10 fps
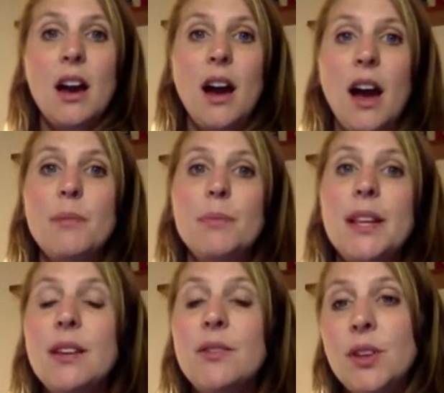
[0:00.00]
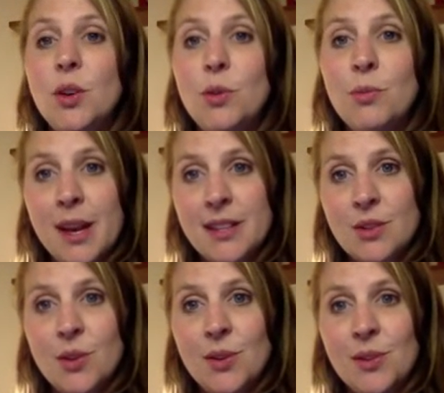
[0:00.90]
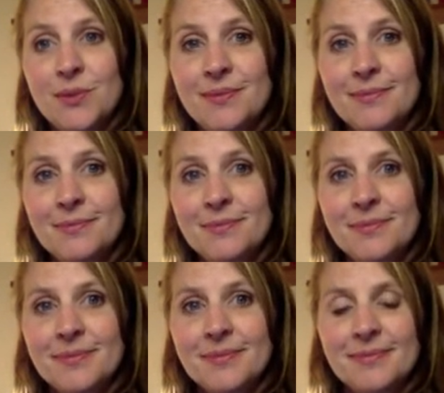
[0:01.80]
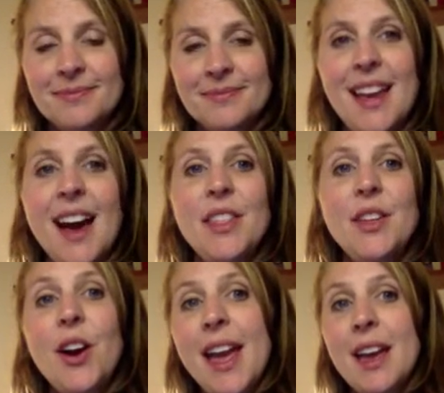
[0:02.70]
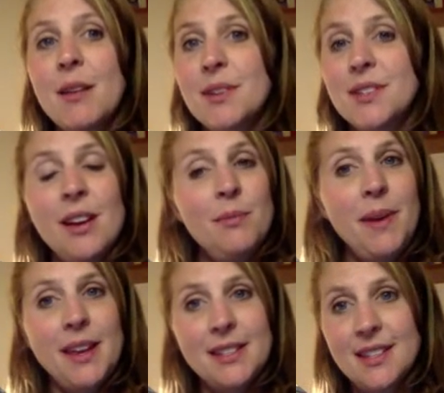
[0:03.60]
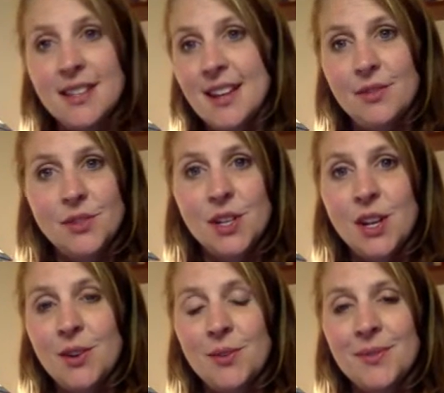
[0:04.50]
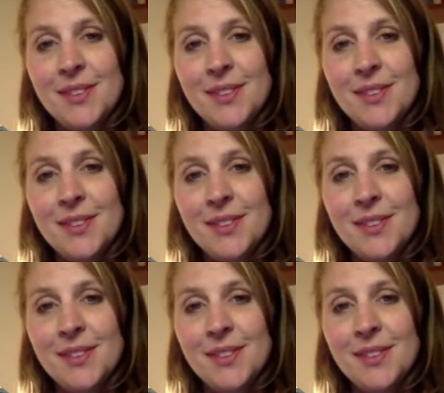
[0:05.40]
I believe in you, my soul. The other I am must not abase itself to you,